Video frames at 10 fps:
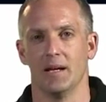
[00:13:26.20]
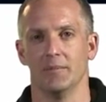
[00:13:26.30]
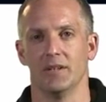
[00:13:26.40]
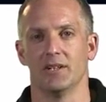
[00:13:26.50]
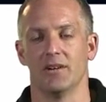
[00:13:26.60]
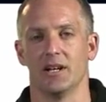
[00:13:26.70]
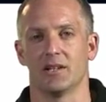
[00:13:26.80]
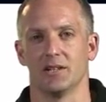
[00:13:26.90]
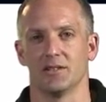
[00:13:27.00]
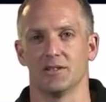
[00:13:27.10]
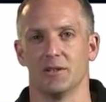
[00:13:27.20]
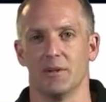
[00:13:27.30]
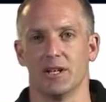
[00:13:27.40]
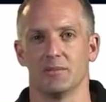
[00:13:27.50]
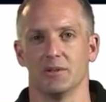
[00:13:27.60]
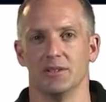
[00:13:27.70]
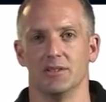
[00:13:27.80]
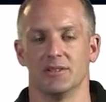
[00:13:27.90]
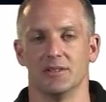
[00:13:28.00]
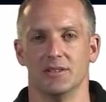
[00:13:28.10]
Integrated coastal zone management
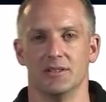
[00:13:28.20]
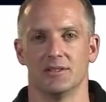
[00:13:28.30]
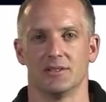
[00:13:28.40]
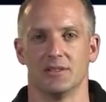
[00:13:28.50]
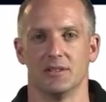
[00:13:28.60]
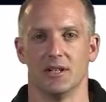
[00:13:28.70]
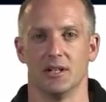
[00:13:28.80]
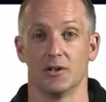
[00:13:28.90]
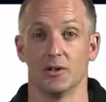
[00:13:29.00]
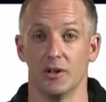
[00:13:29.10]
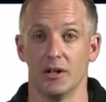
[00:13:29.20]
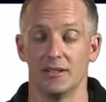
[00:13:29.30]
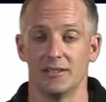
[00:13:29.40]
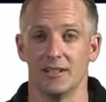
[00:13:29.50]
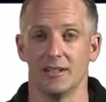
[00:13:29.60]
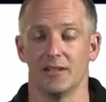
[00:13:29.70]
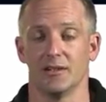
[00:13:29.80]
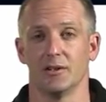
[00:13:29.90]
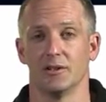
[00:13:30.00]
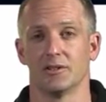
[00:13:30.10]
is a good idea. There
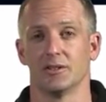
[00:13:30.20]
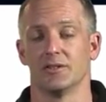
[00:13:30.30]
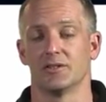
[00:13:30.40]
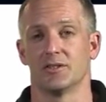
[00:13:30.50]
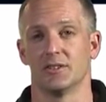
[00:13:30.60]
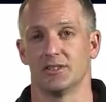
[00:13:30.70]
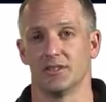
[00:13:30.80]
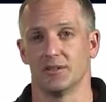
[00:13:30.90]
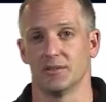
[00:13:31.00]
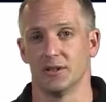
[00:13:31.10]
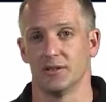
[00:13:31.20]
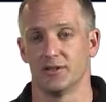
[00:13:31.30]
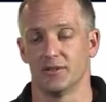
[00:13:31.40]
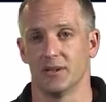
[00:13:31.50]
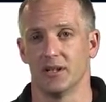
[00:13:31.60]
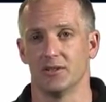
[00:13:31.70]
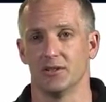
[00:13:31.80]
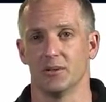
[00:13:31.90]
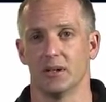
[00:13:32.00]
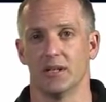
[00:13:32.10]
are all sorts of stresses on the reefs around
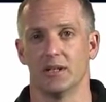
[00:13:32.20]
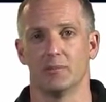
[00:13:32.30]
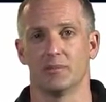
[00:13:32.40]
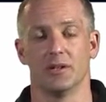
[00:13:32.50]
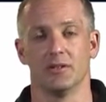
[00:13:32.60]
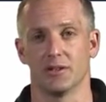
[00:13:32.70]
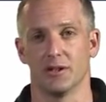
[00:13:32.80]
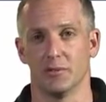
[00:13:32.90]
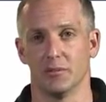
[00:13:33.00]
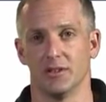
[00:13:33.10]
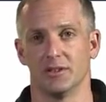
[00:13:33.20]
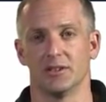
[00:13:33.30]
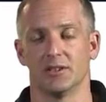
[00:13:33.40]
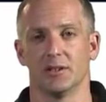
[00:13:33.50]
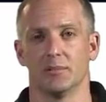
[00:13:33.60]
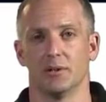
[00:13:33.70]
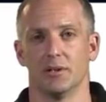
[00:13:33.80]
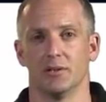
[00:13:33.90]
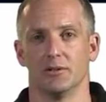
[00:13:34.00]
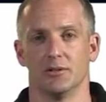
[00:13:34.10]
Niue. They're prone to coral bleaching. They're
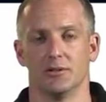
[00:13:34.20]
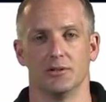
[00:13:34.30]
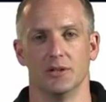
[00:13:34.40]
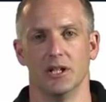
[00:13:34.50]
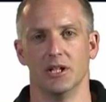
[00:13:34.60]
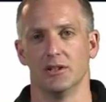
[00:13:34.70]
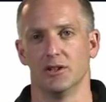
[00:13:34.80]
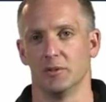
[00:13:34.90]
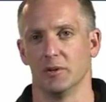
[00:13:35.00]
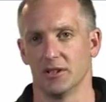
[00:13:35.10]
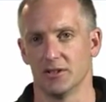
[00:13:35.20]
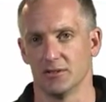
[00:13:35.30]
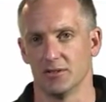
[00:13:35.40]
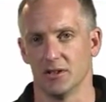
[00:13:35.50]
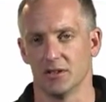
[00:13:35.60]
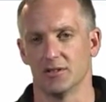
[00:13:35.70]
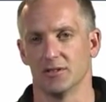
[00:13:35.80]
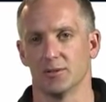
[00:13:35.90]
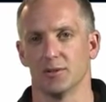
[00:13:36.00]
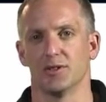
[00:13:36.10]
prone to the accumulation of
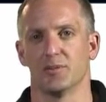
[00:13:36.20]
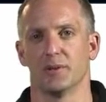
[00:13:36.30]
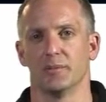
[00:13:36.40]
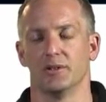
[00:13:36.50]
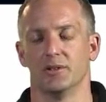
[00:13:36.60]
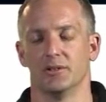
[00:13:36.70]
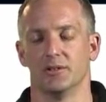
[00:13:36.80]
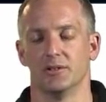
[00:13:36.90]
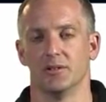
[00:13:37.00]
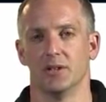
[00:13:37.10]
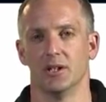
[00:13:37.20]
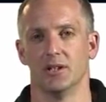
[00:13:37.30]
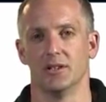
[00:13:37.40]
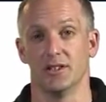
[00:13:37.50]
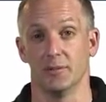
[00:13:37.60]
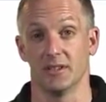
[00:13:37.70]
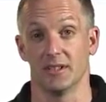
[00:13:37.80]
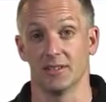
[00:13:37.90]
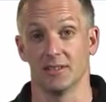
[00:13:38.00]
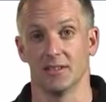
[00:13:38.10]
toxins, which is probably due to septic
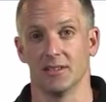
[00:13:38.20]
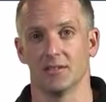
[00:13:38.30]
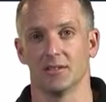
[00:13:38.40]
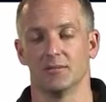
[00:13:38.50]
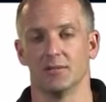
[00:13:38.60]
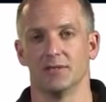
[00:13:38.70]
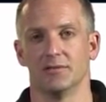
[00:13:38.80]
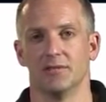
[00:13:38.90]
tanks leaking onto the reef.